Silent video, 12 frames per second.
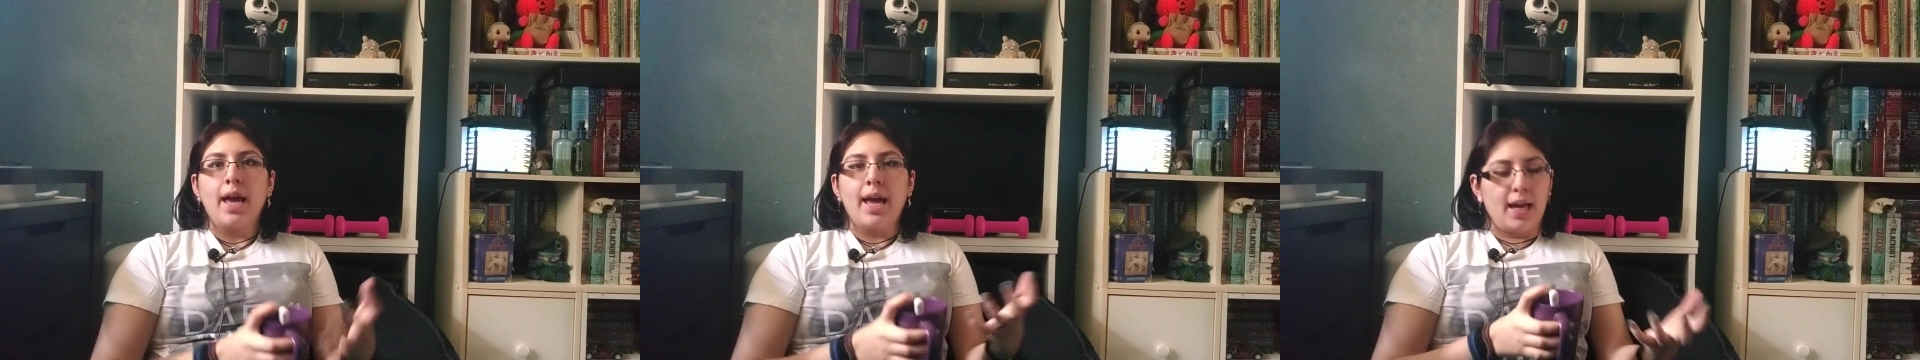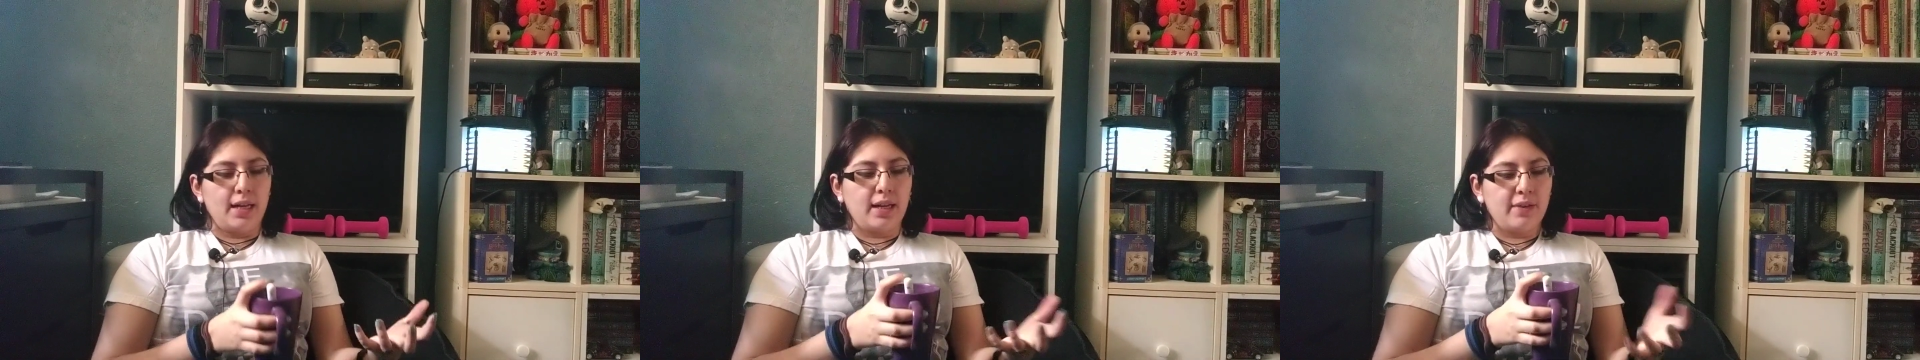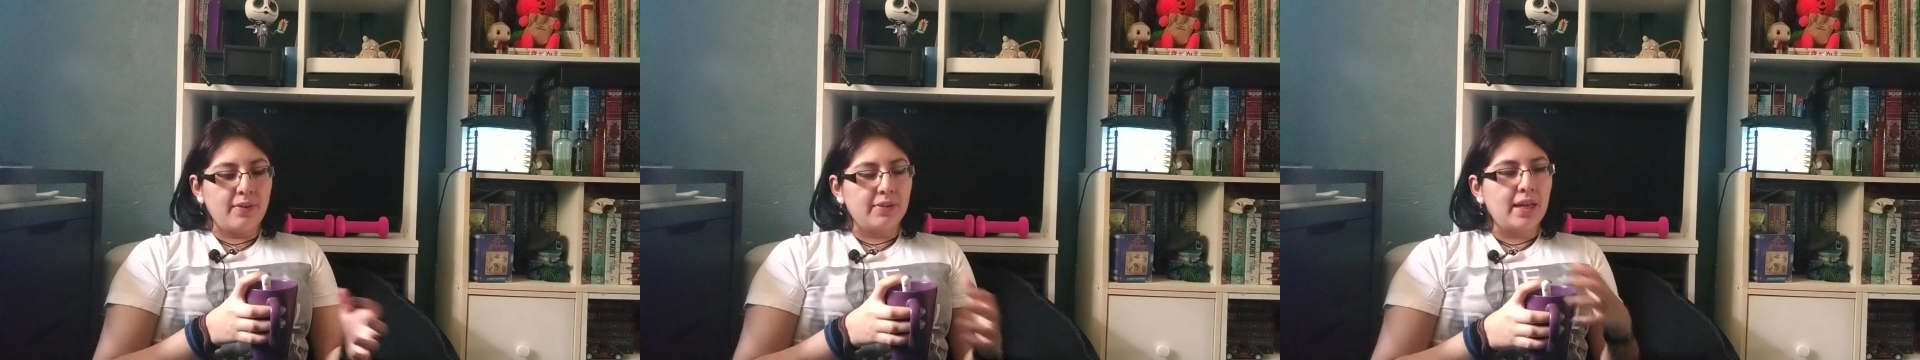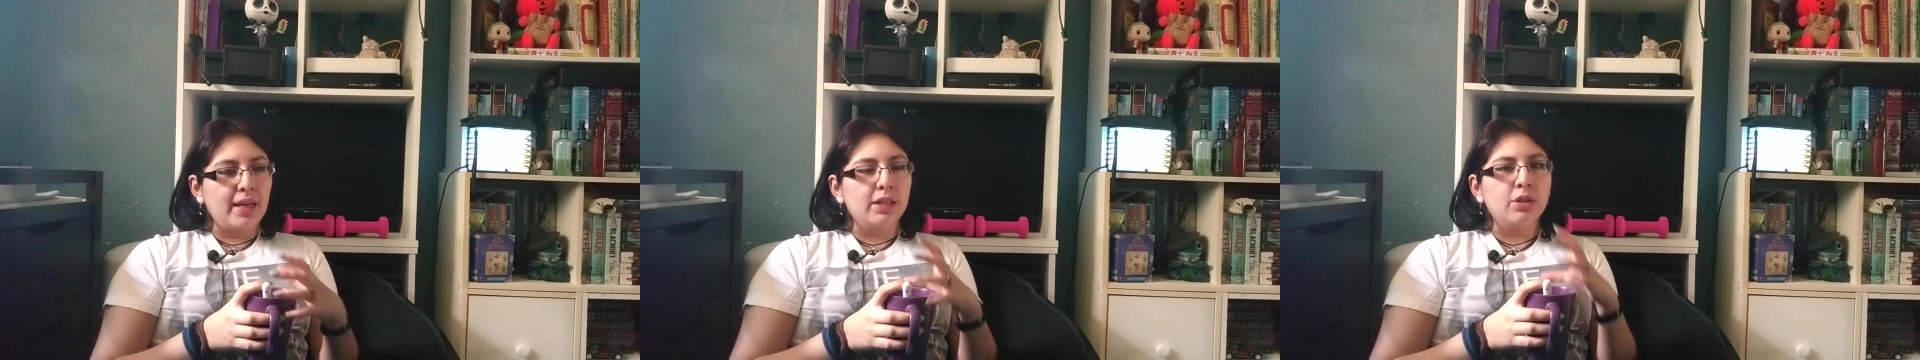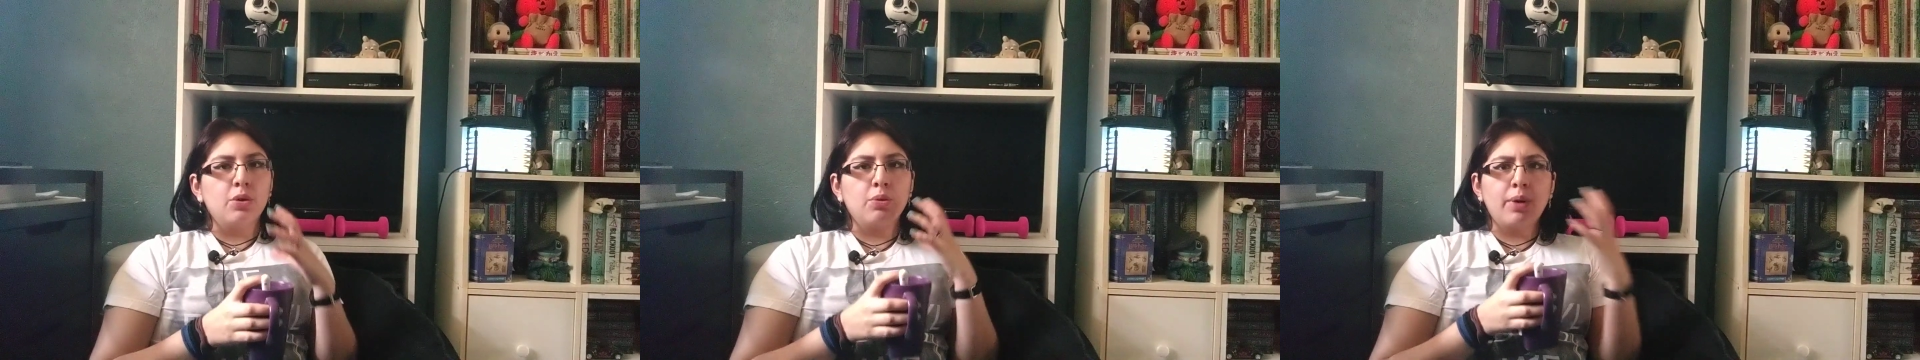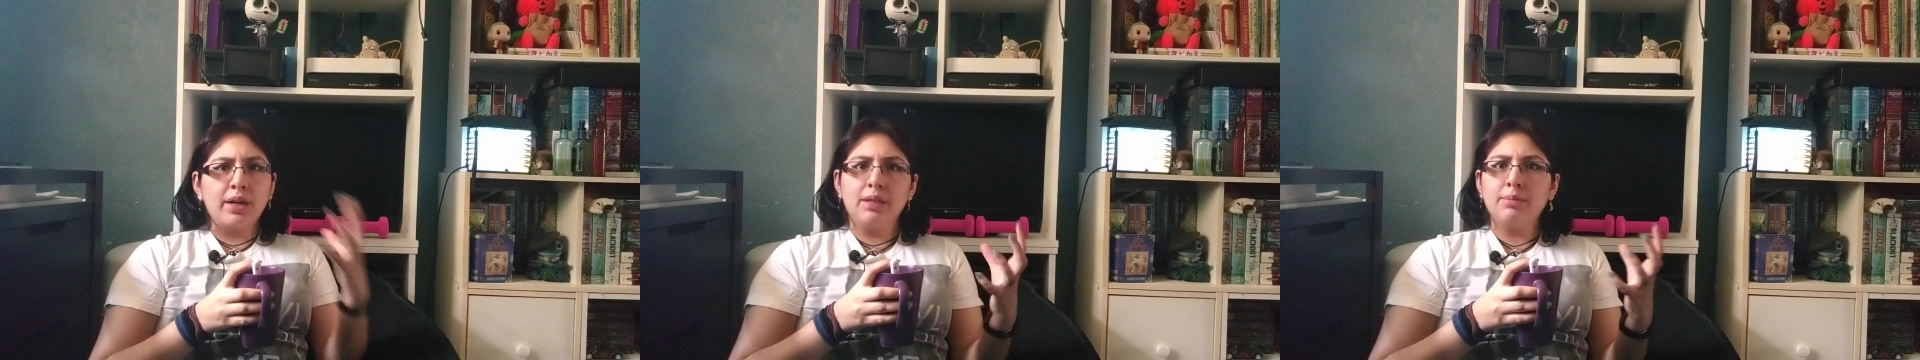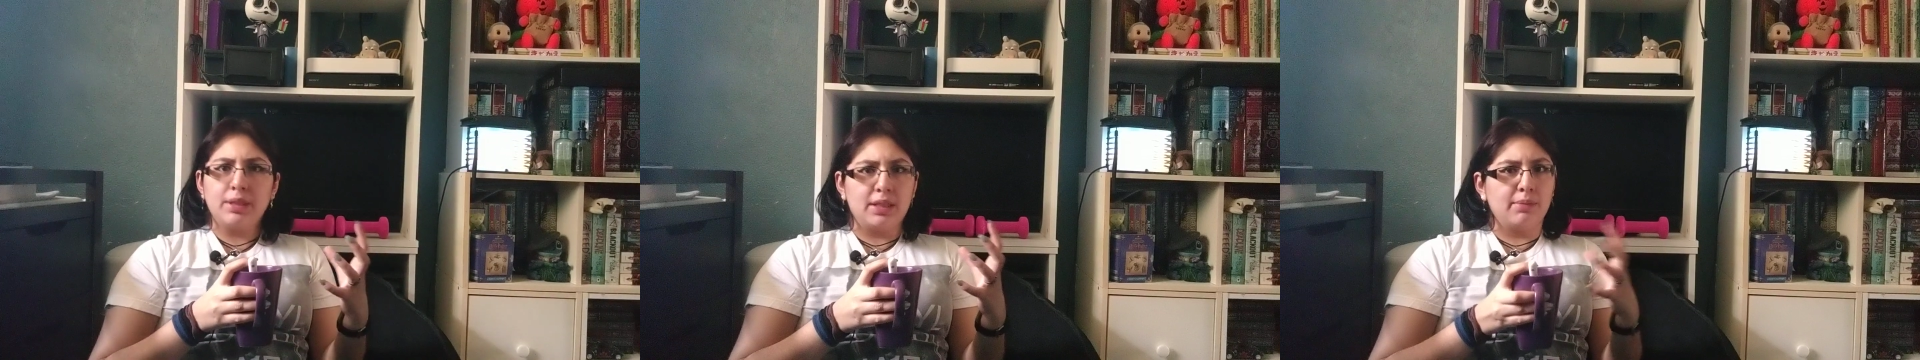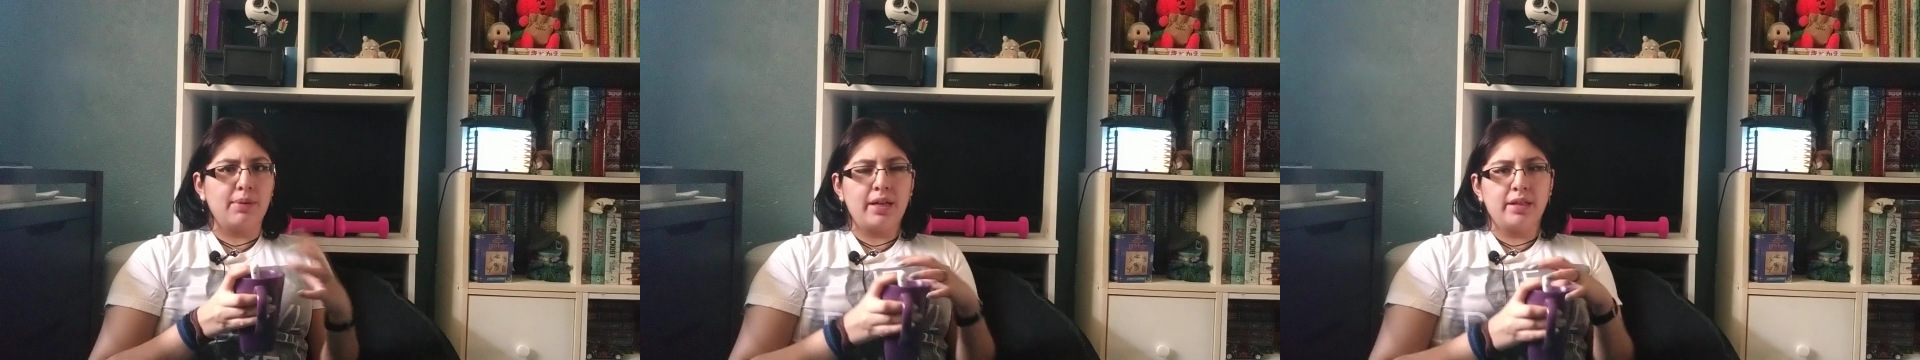And I found that incredibly
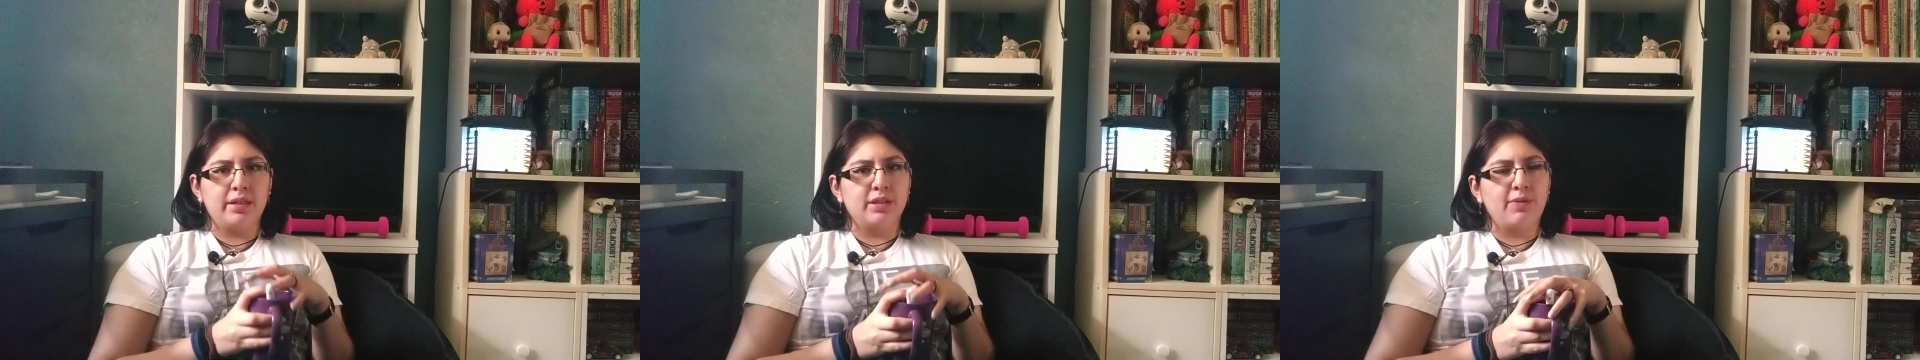compelling